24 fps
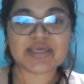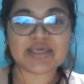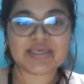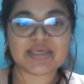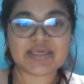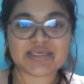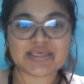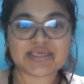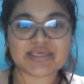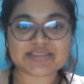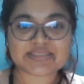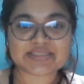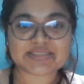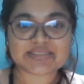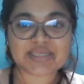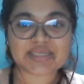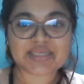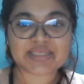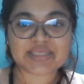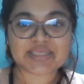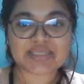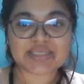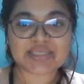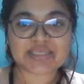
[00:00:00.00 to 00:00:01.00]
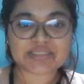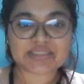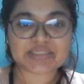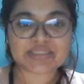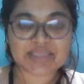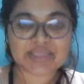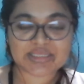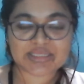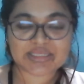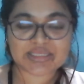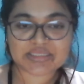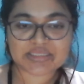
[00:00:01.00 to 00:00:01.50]
is there any
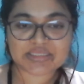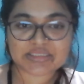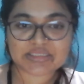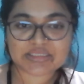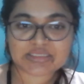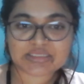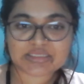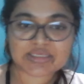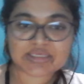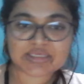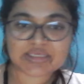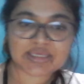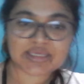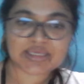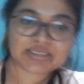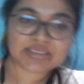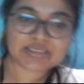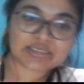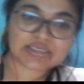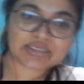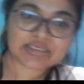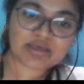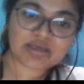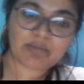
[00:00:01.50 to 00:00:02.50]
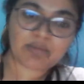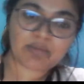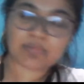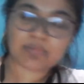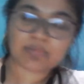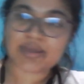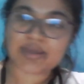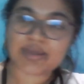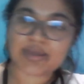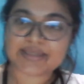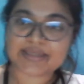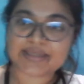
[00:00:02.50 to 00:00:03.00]
atom
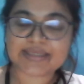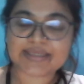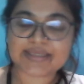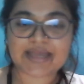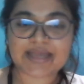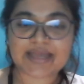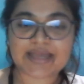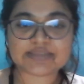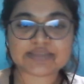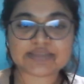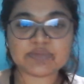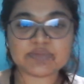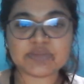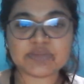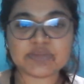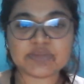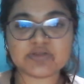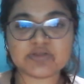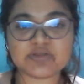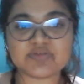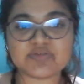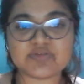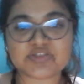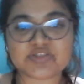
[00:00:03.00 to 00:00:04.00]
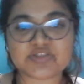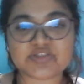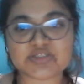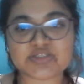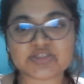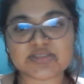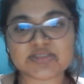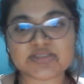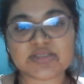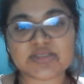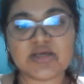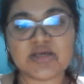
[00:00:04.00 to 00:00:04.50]
here which is
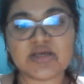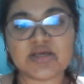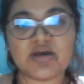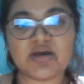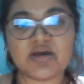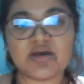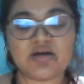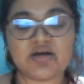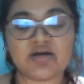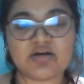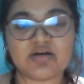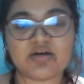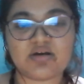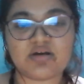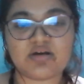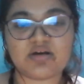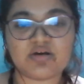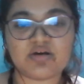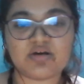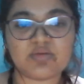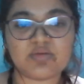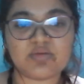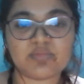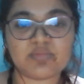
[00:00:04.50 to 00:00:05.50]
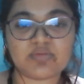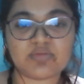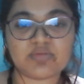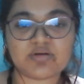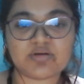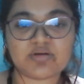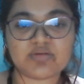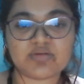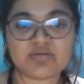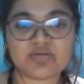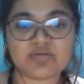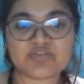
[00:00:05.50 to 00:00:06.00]
a
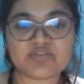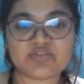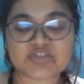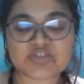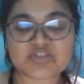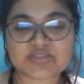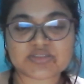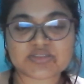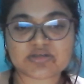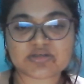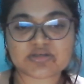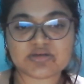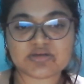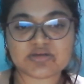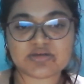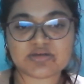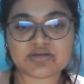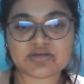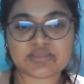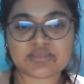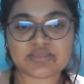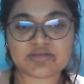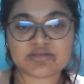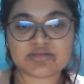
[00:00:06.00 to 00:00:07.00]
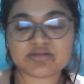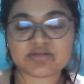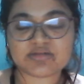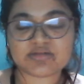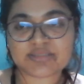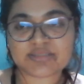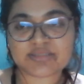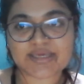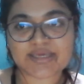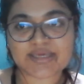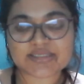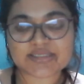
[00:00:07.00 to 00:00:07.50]
inert
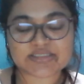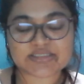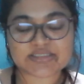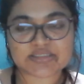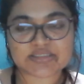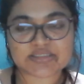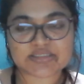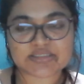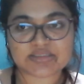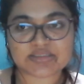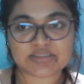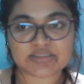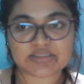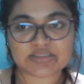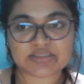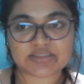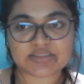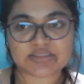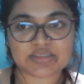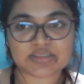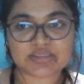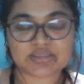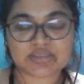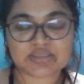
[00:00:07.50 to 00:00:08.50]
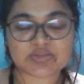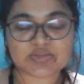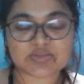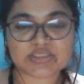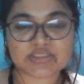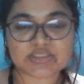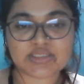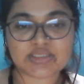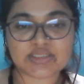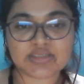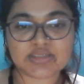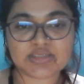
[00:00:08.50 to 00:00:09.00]
gas? Can you say
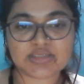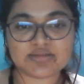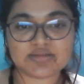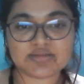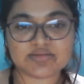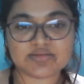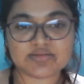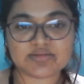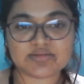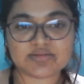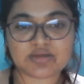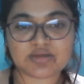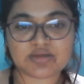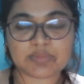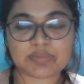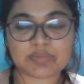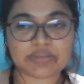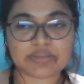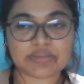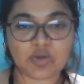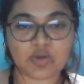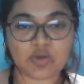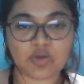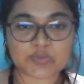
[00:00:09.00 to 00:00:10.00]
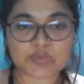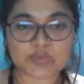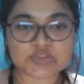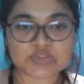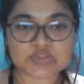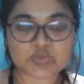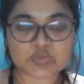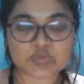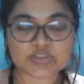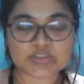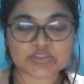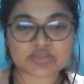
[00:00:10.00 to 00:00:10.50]
that? Among the options
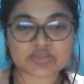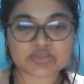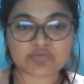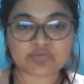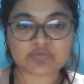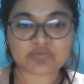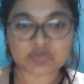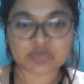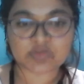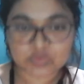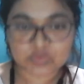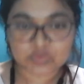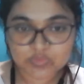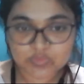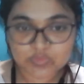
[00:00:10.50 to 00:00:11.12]
which is given to you?